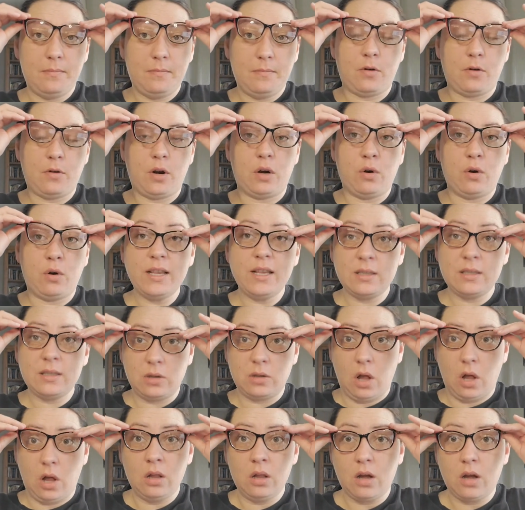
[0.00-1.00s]
for
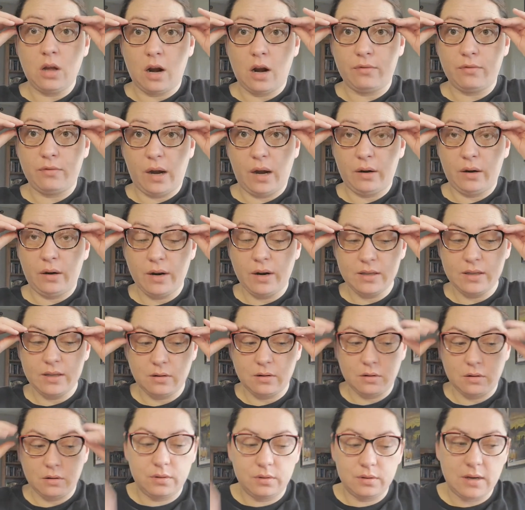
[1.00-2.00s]
Crystal, our friend
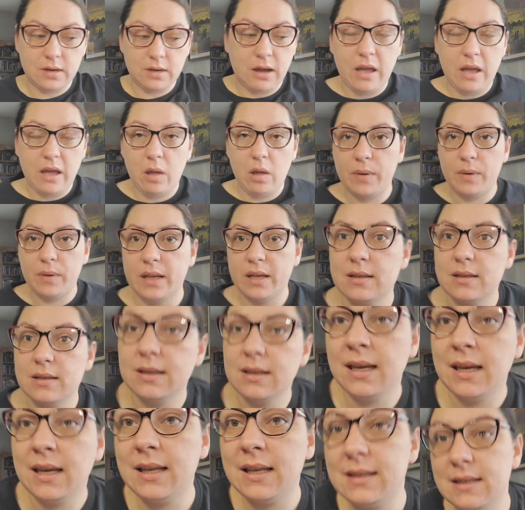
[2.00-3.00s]
Crystal, who's now helping us
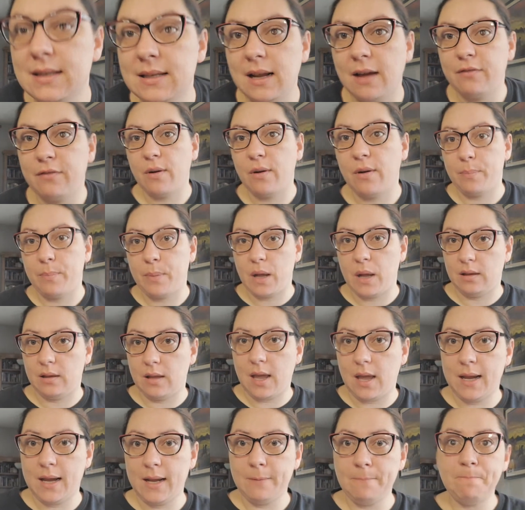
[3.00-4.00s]
get stuff up
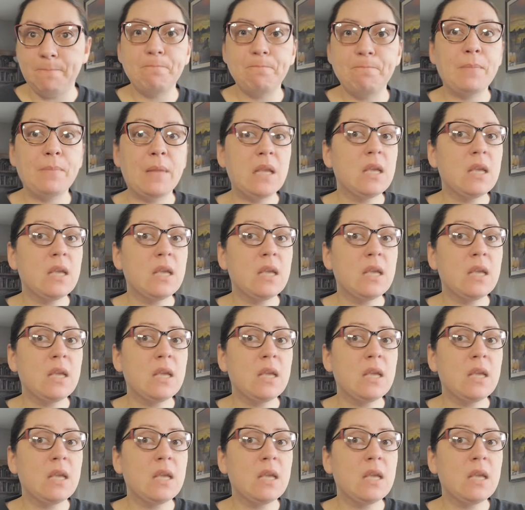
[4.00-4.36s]
online,